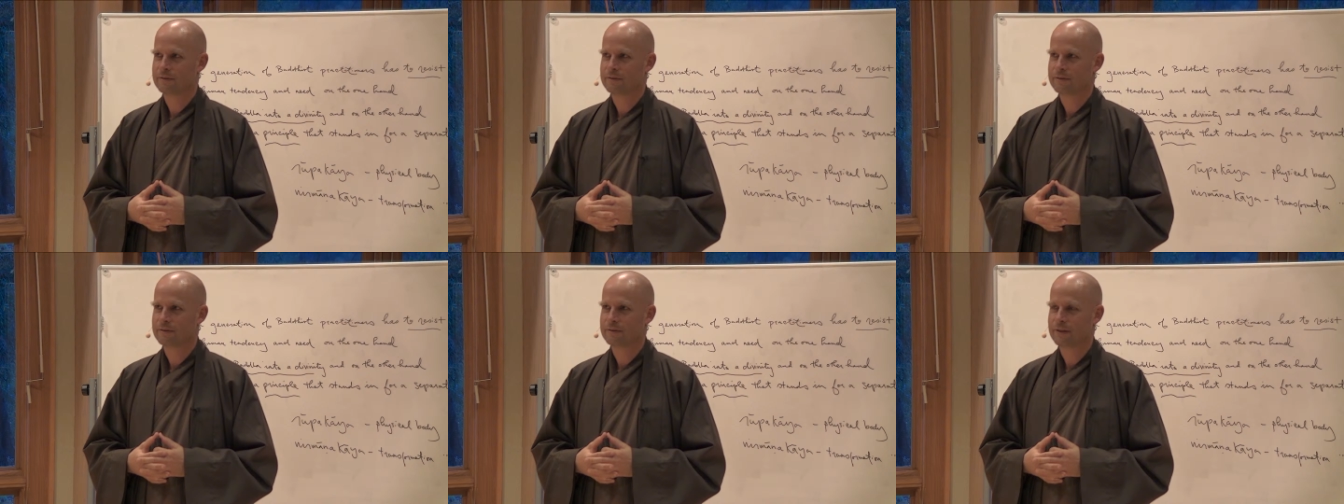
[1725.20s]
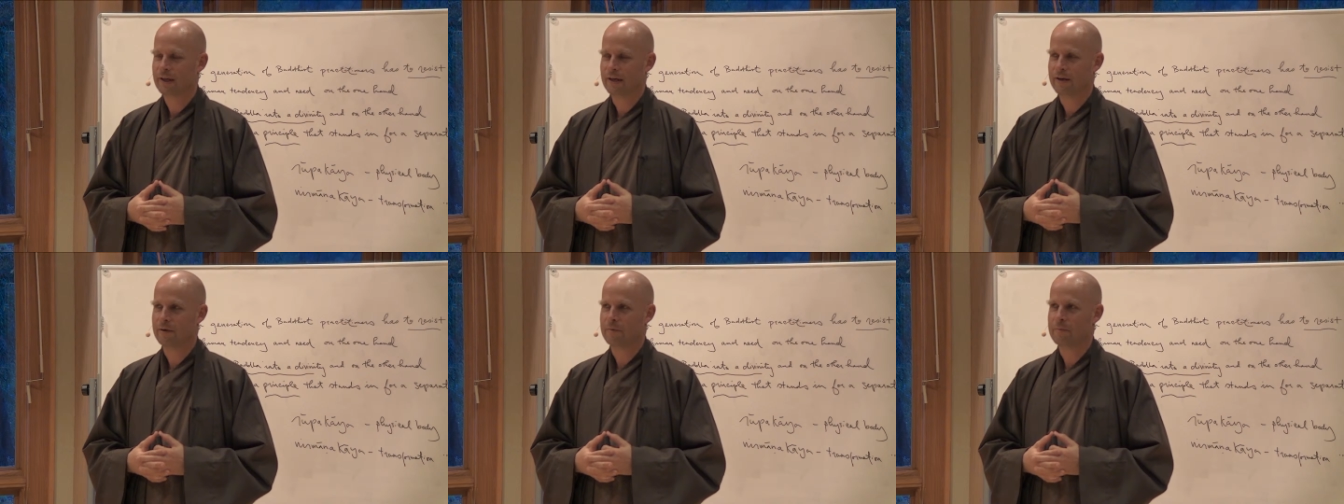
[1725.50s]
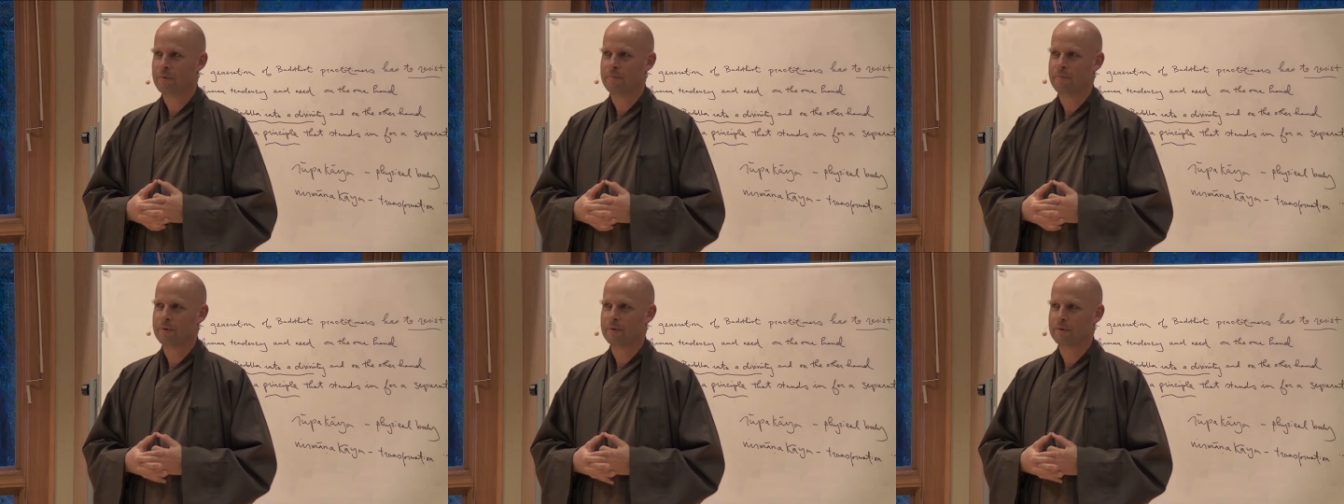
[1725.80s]
I
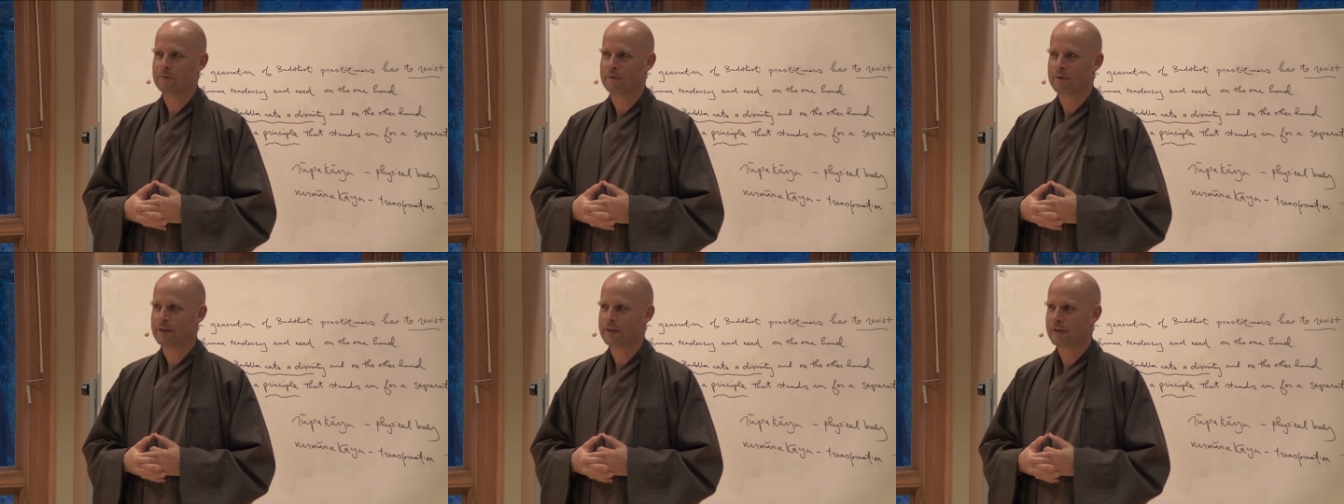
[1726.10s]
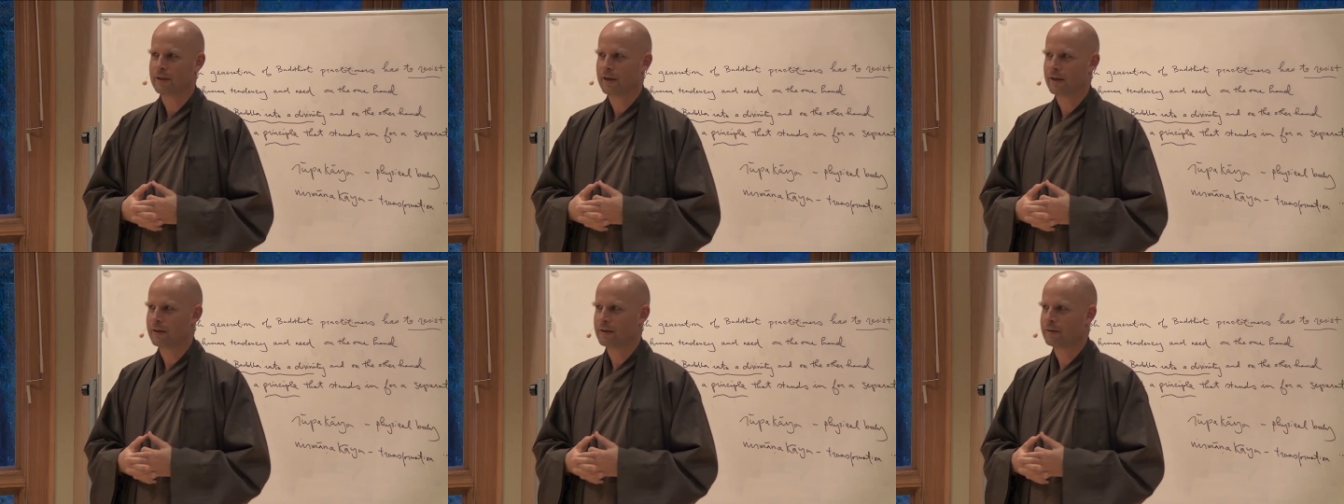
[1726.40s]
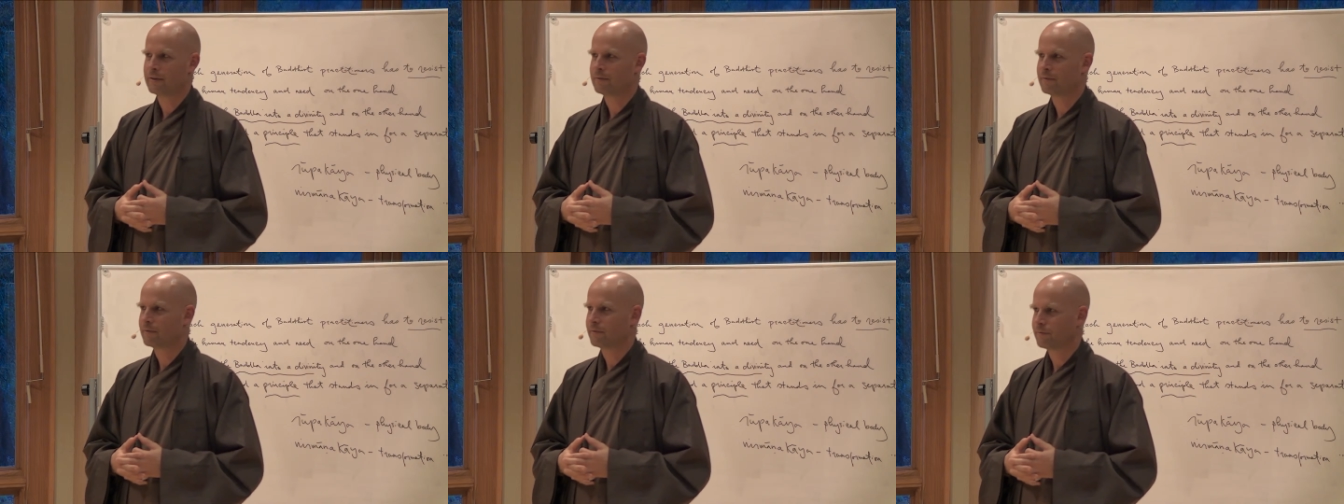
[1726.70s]
remember when
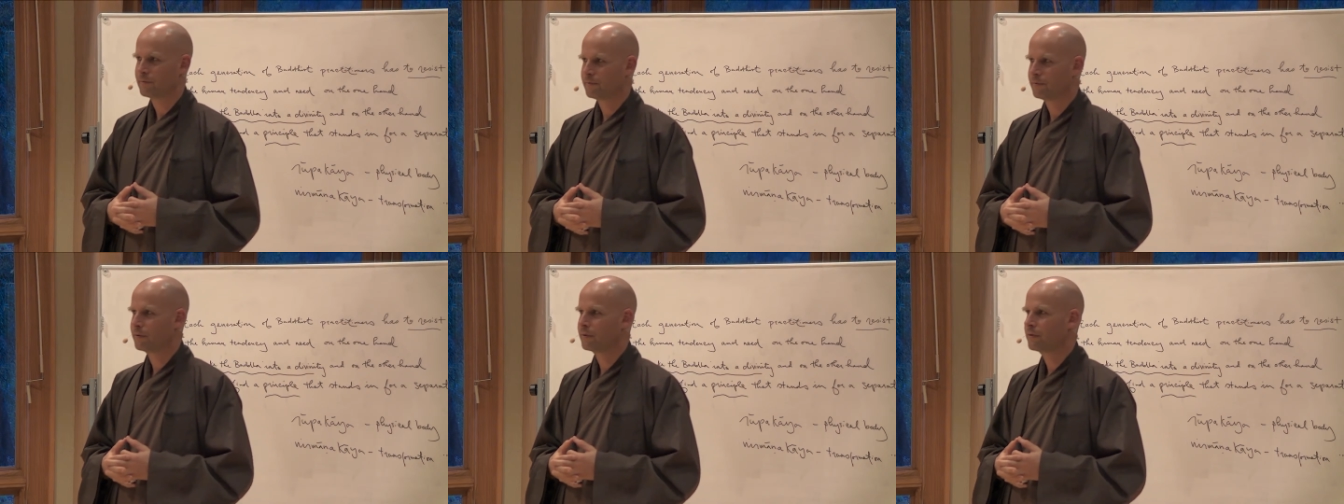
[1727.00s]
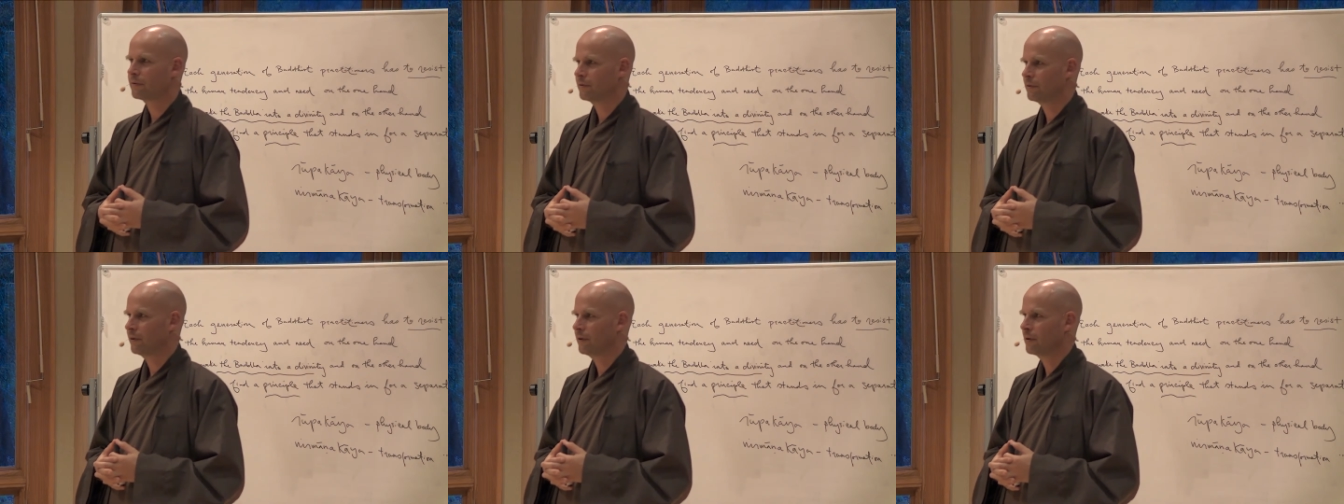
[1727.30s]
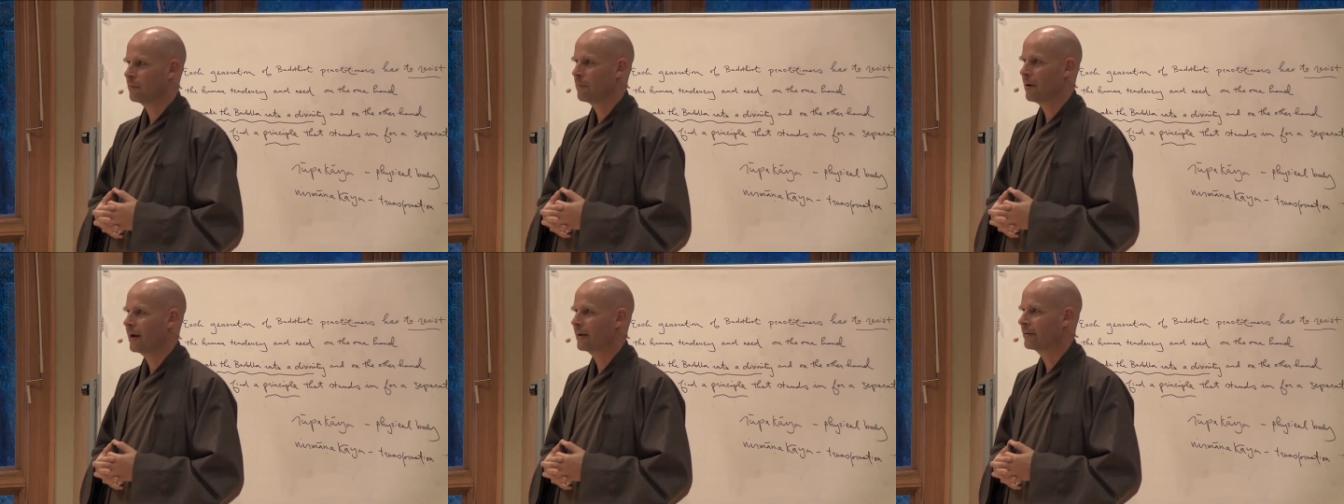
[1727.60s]
I first
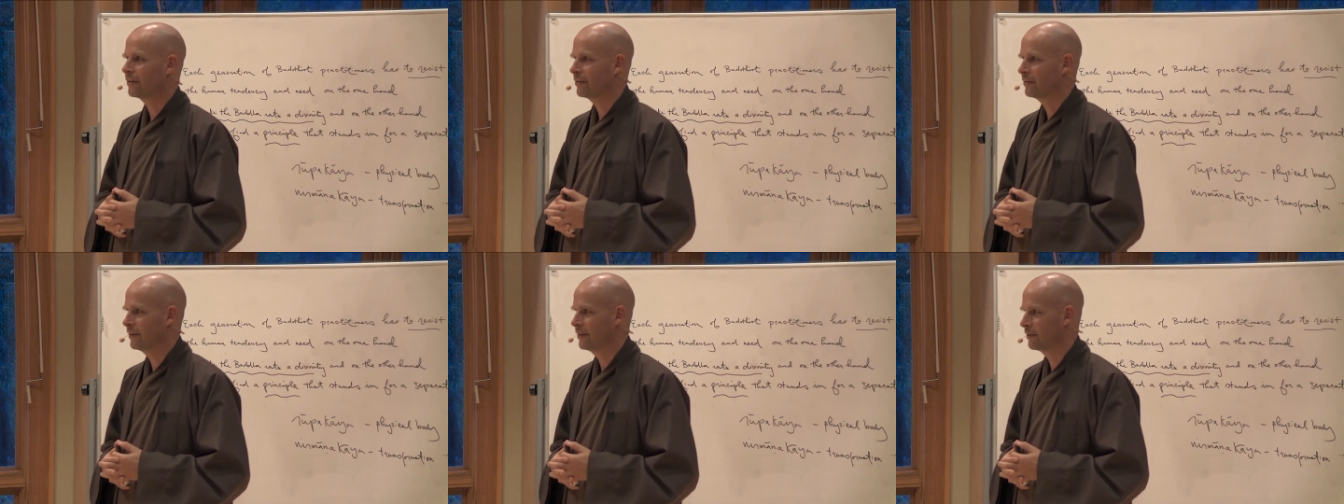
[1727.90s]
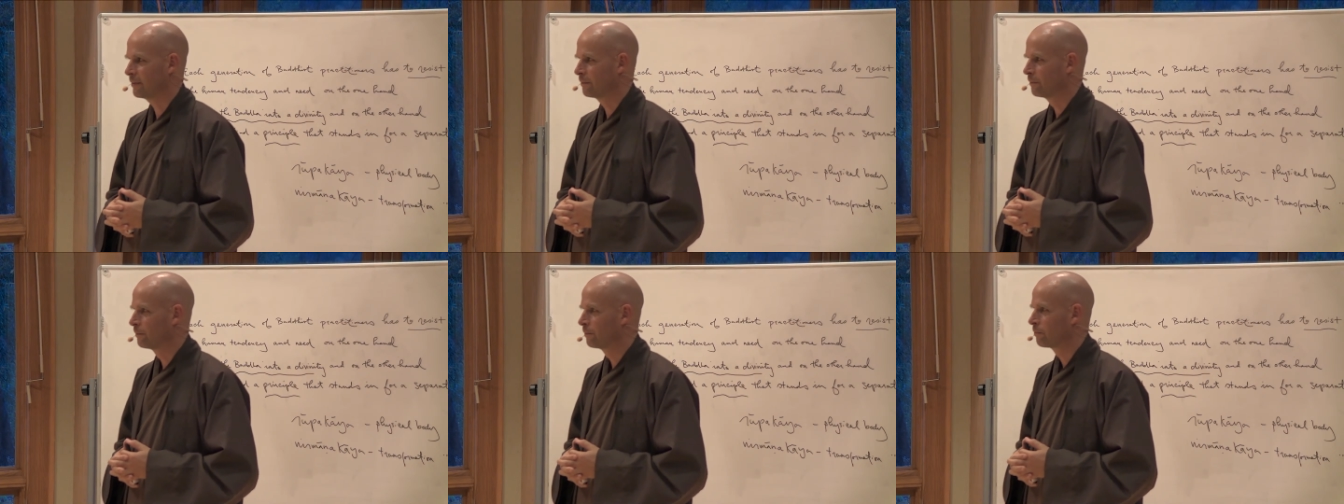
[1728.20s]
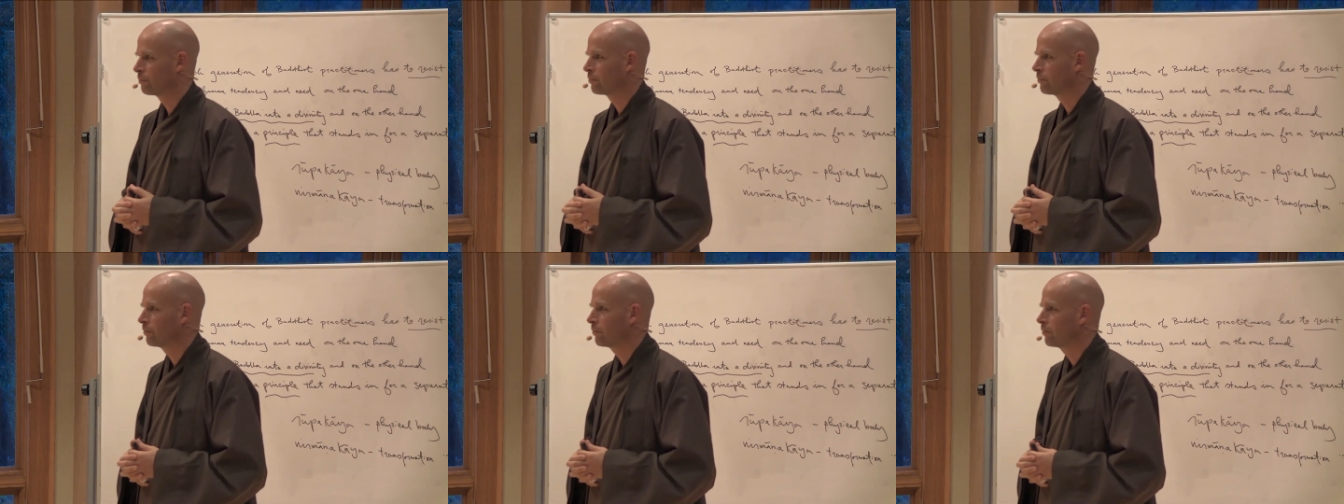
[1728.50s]
started practicing,
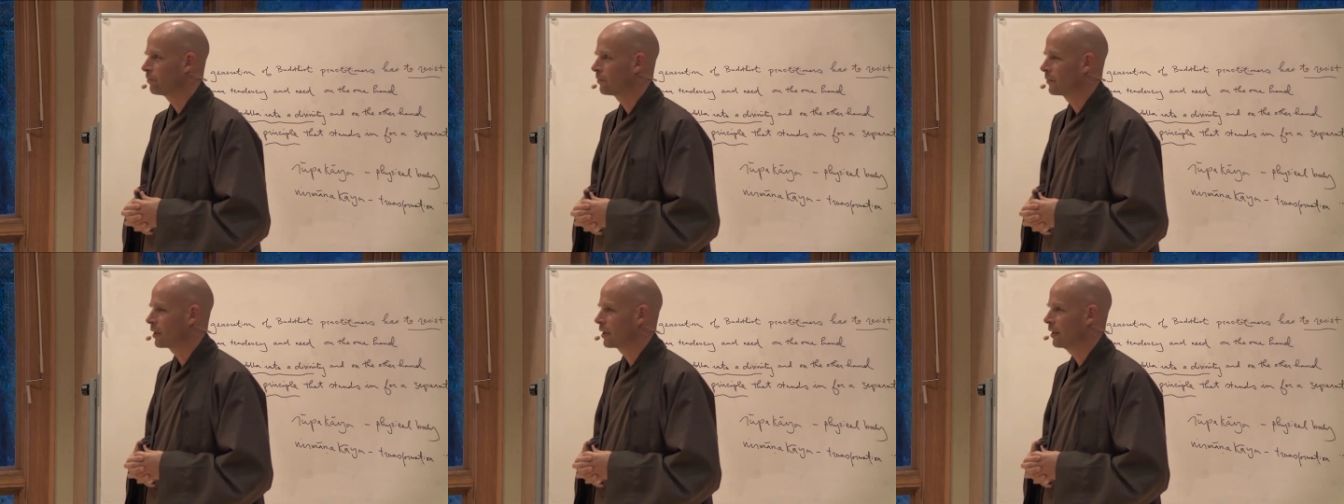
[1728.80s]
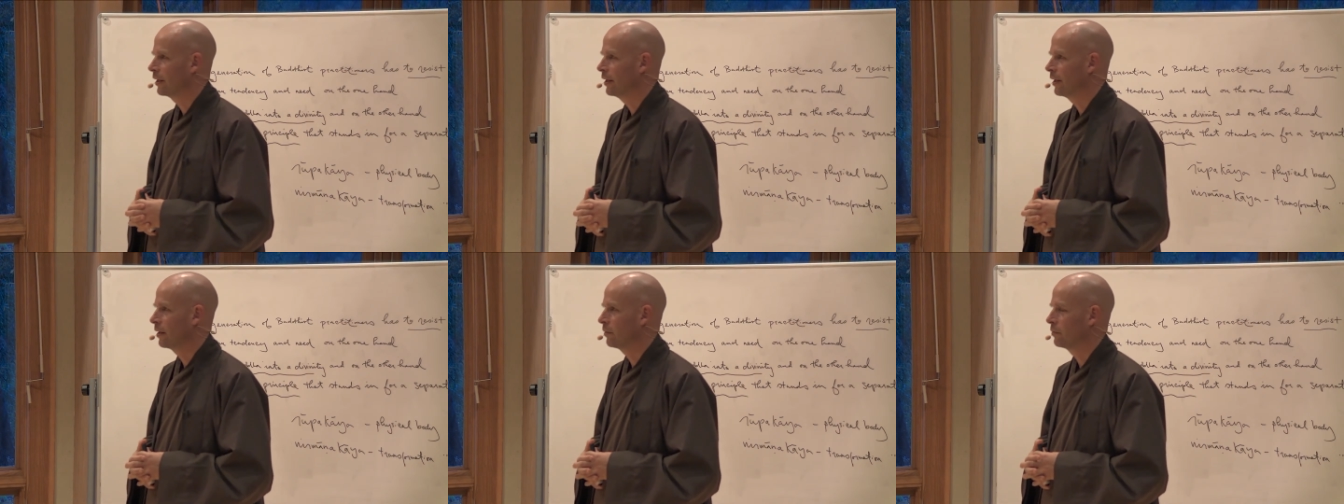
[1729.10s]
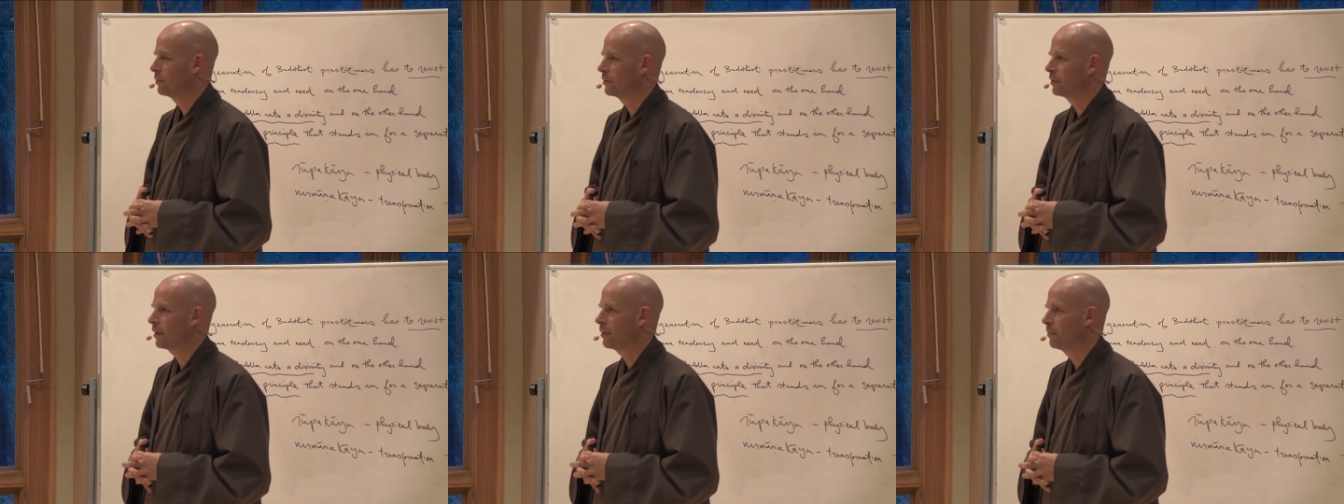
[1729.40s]
and I
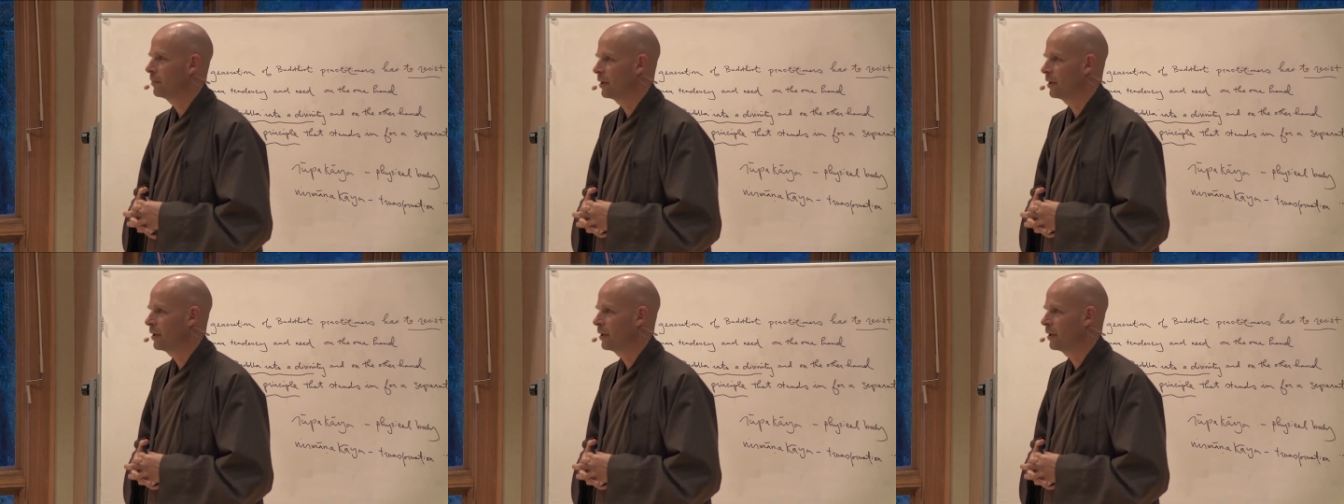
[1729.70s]
was at